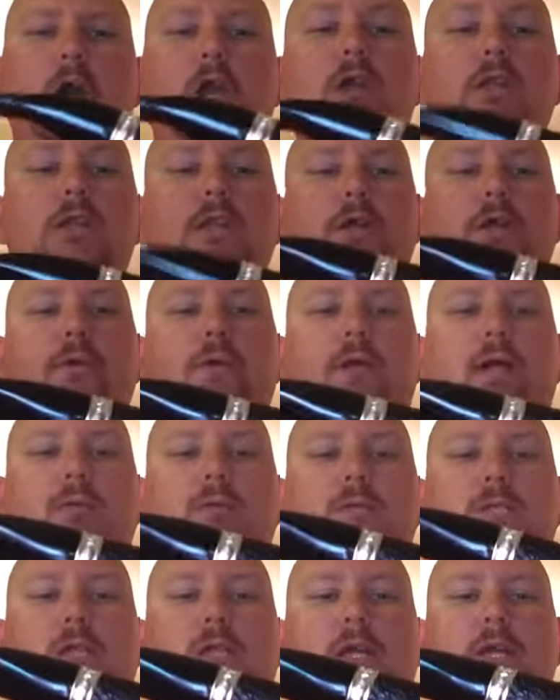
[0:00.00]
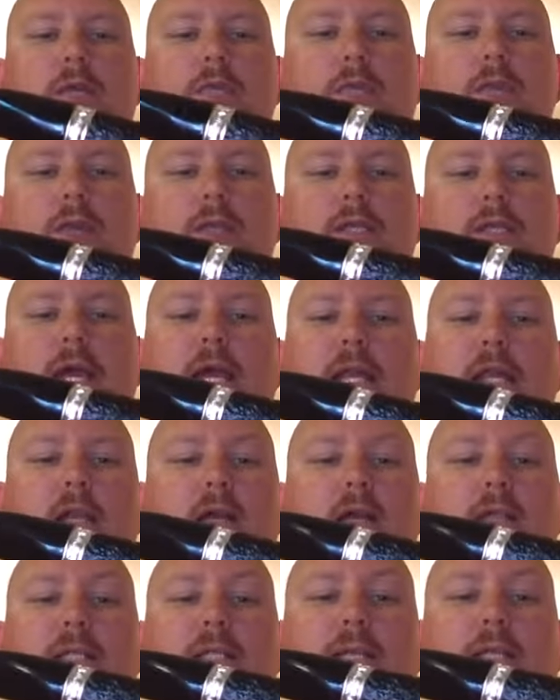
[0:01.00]
earlier when I was looking for these. I
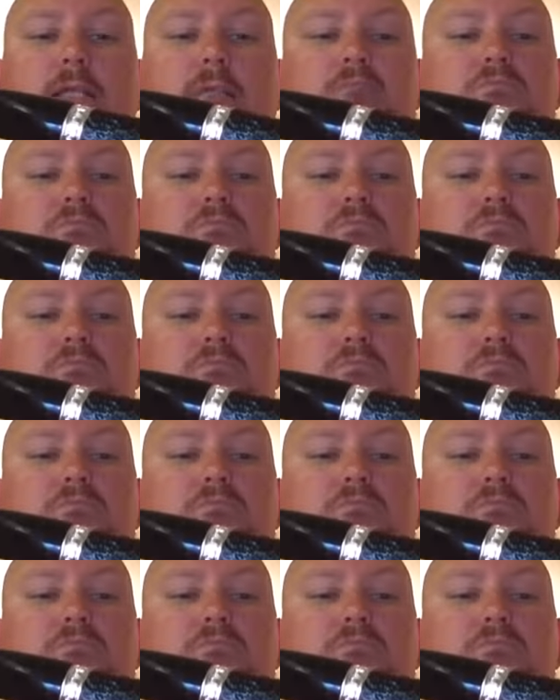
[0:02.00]
looked at